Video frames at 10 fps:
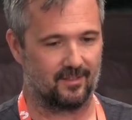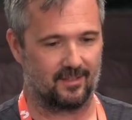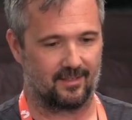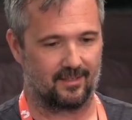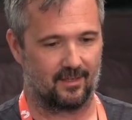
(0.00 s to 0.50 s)
is still
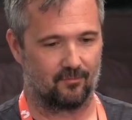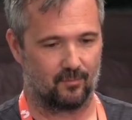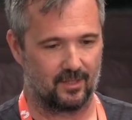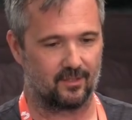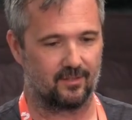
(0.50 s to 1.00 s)
a
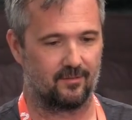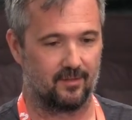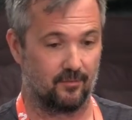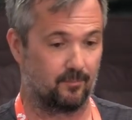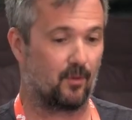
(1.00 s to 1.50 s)
really
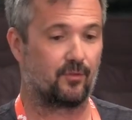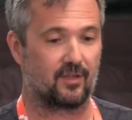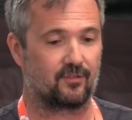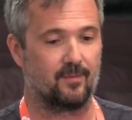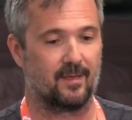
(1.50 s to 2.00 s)
good, both
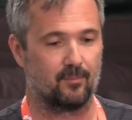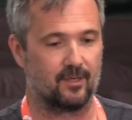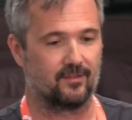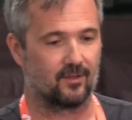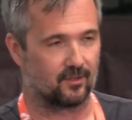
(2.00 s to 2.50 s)
Jetstream and
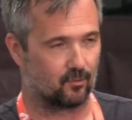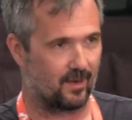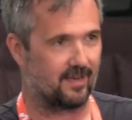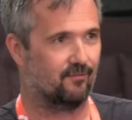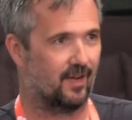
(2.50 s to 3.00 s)
Breeze are
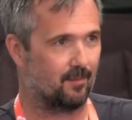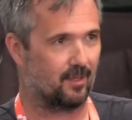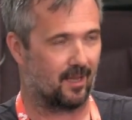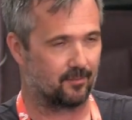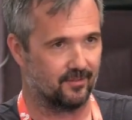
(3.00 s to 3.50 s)
great,
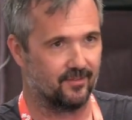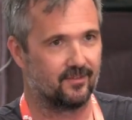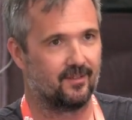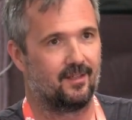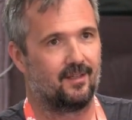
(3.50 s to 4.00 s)
viable
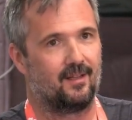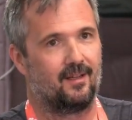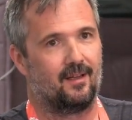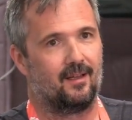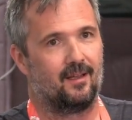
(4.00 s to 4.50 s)
options.
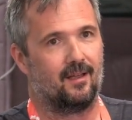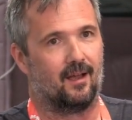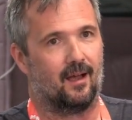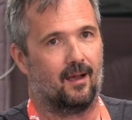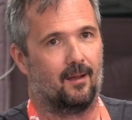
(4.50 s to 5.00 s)

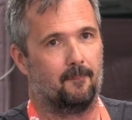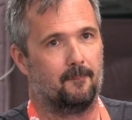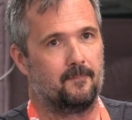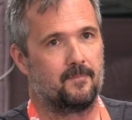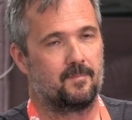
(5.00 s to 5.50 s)

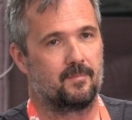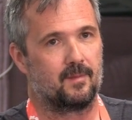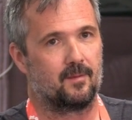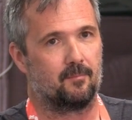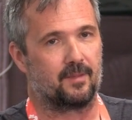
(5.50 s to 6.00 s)

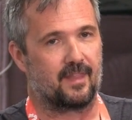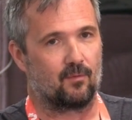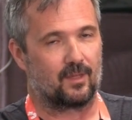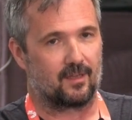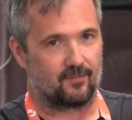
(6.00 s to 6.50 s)
But
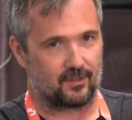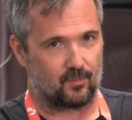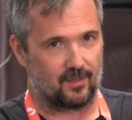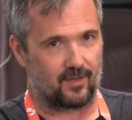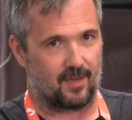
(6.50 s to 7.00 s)
then when Laravel
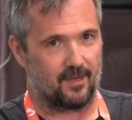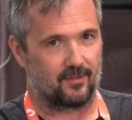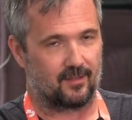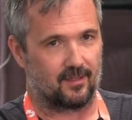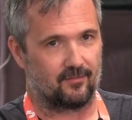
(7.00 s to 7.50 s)
12 came
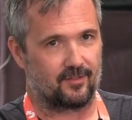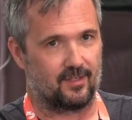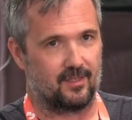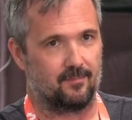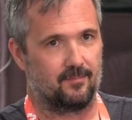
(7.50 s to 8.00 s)
out, the Laravel
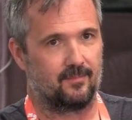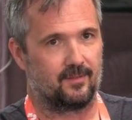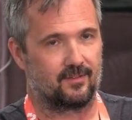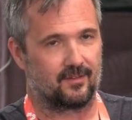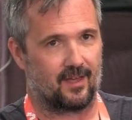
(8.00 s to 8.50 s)
team
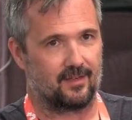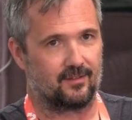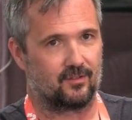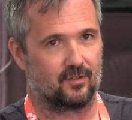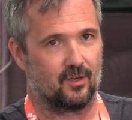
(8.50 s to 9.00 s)

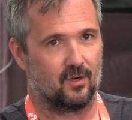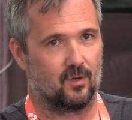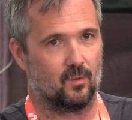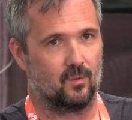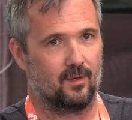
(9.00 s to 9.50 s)
decided to
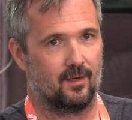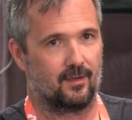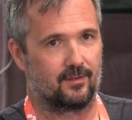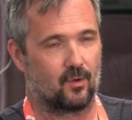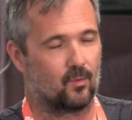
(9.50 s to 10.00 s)
go
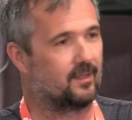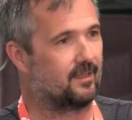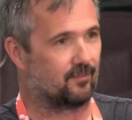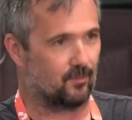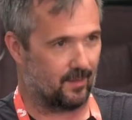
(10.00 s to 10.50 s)
a totally
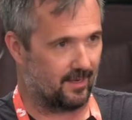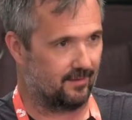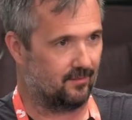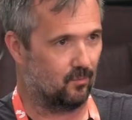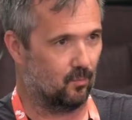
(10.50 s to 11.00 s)
different
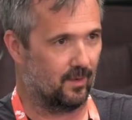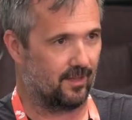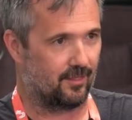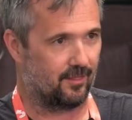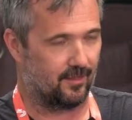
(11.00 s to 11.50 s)
way
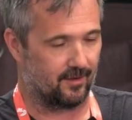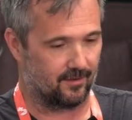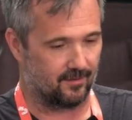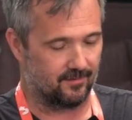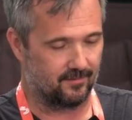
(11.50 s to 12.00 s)
with
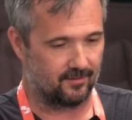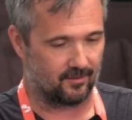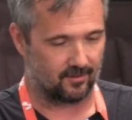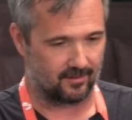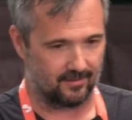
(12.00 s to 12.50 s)
their
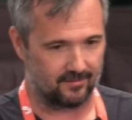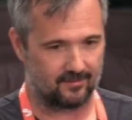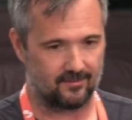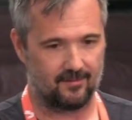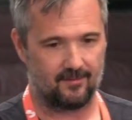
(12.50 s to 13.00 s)
starter
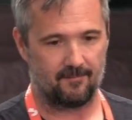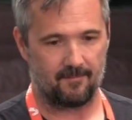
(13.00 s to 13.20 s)
kits.